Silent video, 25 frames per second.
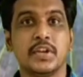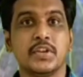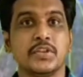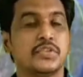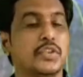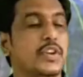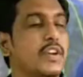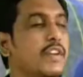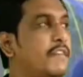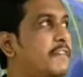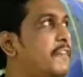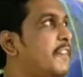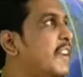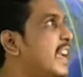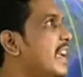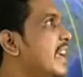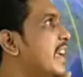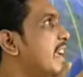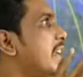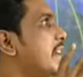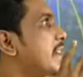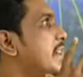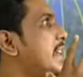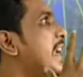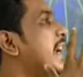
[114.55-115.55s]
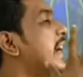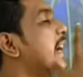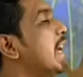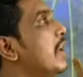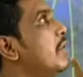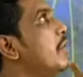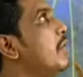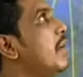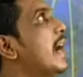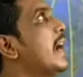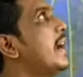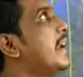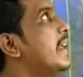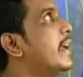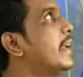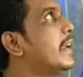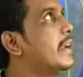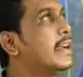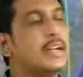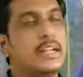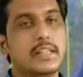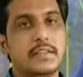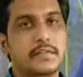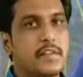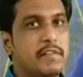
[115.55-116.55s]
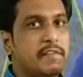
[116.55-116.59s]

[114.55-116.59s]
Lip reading: So if we take a look at our earth,